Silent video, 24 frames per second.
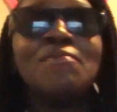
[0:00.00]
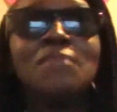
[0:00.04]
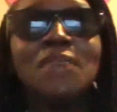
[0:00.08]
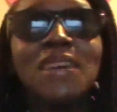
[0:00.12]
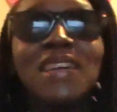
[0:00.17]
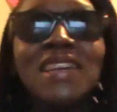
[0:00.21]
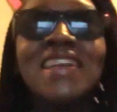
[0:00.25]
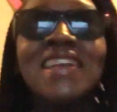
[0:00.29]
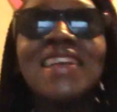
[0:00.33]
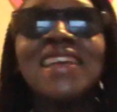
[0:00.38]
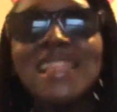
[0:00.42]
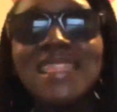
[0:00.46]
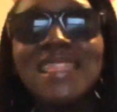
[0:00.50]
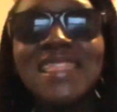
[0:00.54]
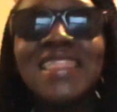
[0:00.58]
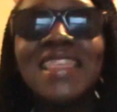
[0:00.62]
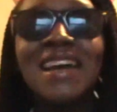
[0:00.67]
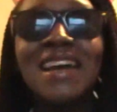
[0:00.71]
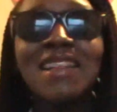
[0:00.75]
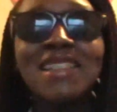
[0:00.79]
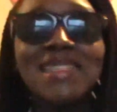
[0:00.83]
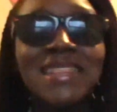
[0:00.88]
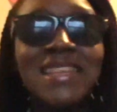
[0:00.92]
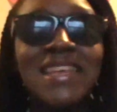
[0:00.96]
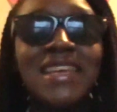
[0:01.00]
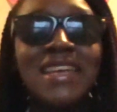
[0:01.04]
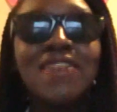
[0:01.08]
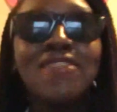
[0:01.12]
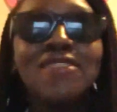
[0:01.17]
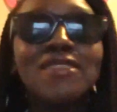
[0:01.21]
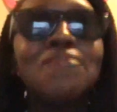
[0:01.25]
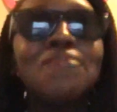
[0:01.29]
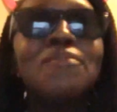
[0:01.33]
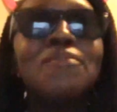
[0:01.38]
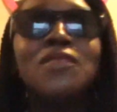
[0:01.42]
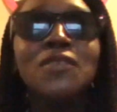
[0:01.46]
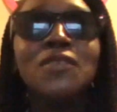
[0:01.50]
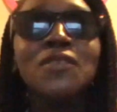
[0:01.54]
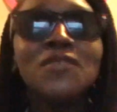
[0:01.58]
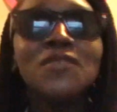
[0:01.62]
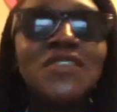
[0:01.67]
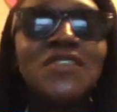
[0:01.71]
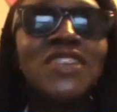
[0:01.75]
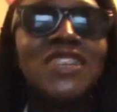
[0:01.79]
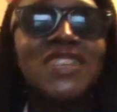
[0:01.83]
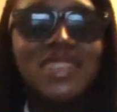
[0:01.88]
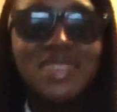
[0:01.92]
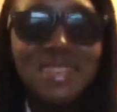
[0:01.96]
you better get that dance
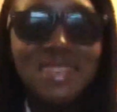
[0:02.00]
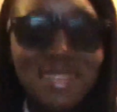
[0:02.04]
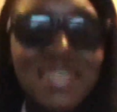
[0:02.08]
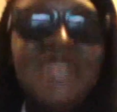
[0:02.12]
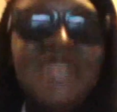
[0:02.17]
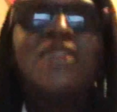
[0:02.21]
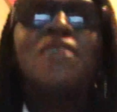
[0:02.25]
move shit